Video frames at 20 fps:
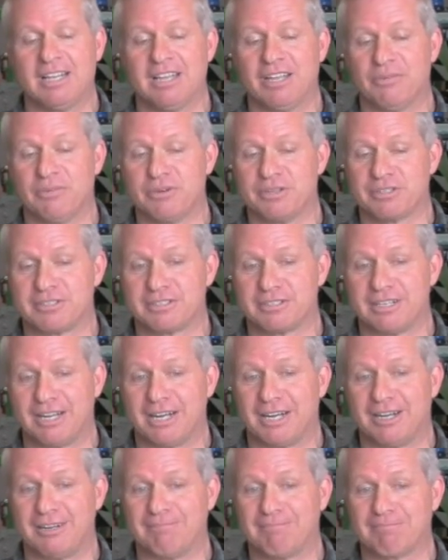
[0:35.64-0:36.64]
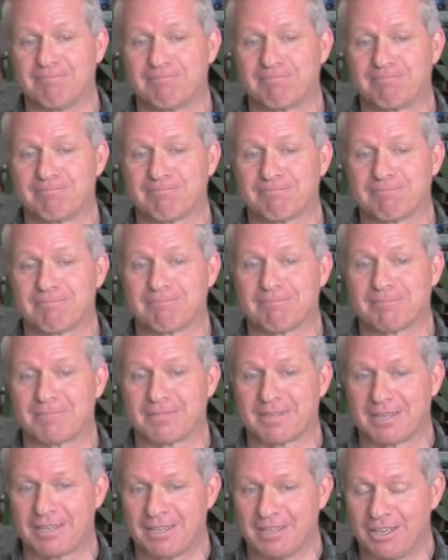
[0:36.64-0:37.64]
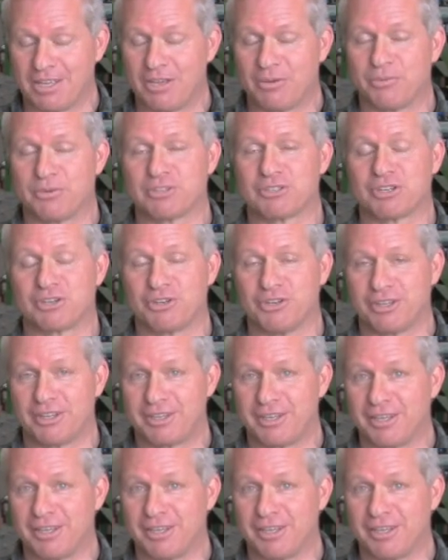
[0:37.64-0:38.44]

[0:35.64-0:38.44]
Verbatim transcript: It was uh, it was a good